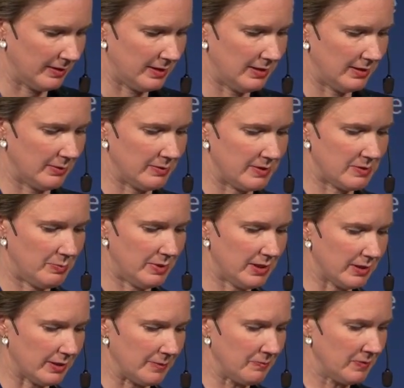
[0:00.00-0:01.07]
keynote
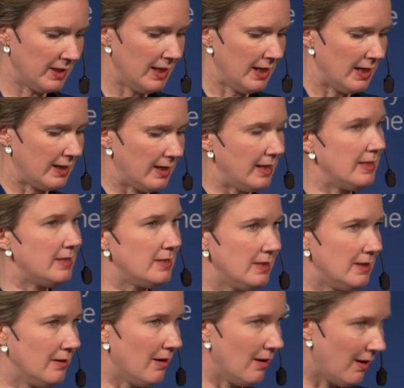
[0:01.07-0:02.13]
speaker,
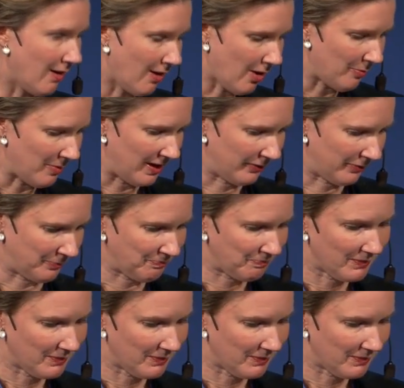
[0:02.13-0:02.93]
Katie Harbath.